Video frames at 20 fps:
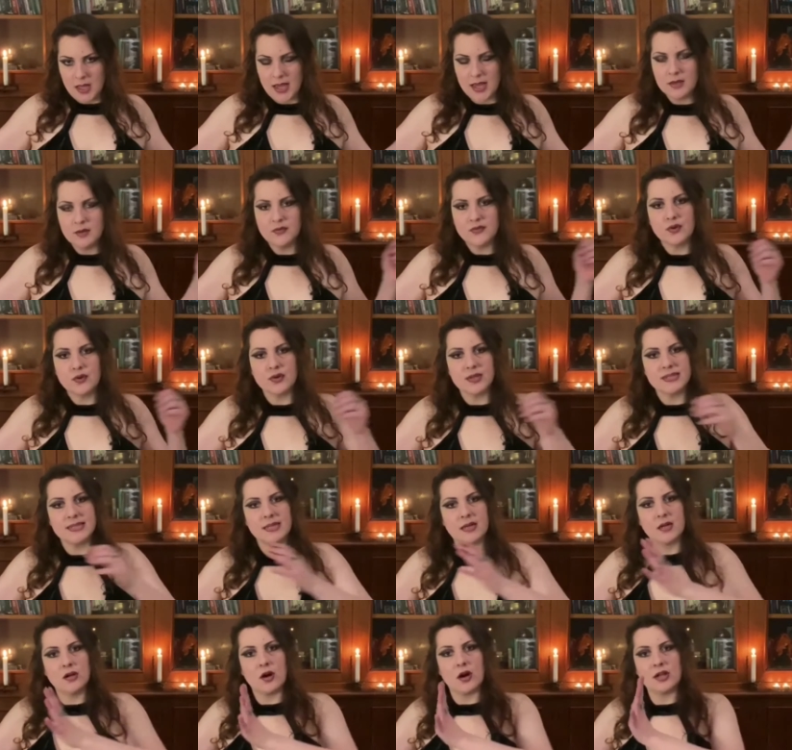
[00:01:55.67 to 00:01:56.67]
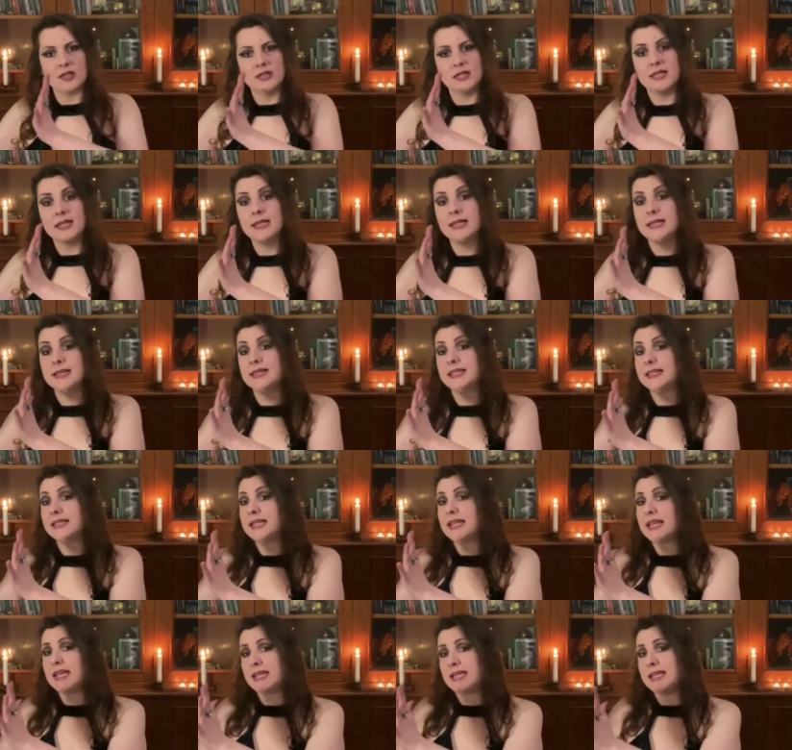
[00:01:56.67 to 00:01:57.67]
and of course accordingly the
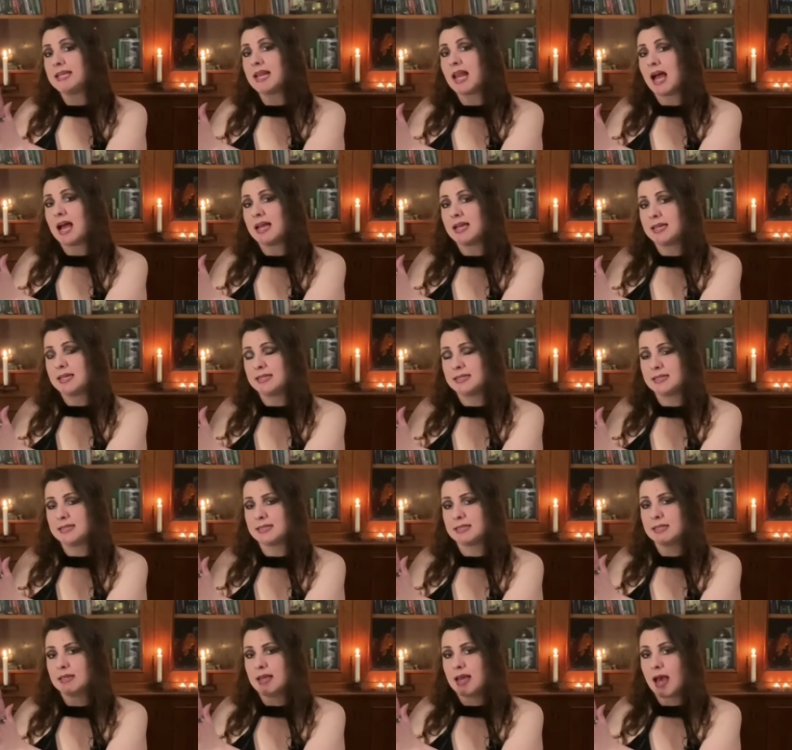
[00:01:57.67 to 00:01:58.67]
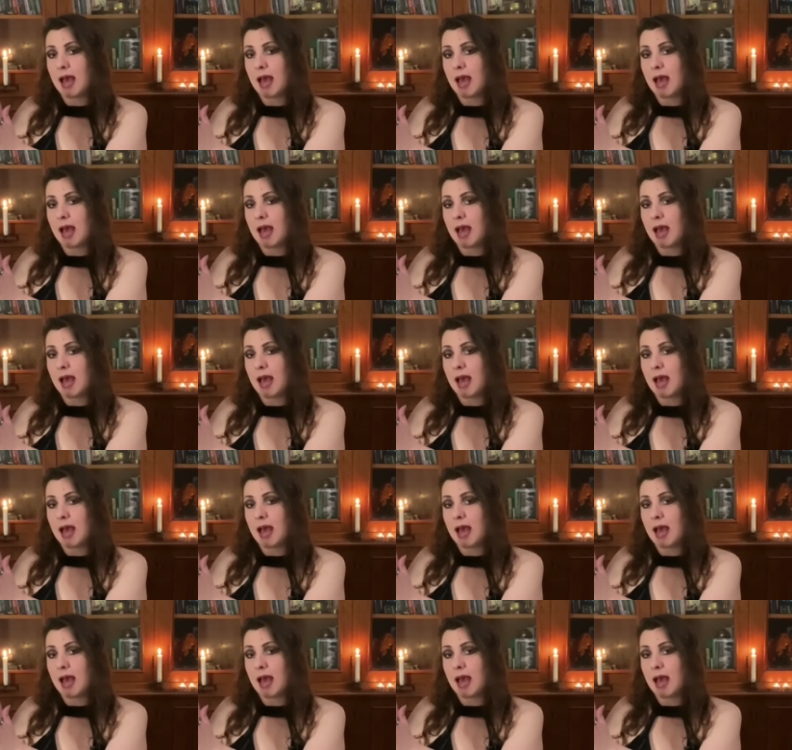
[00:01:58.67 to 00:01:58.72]
daylight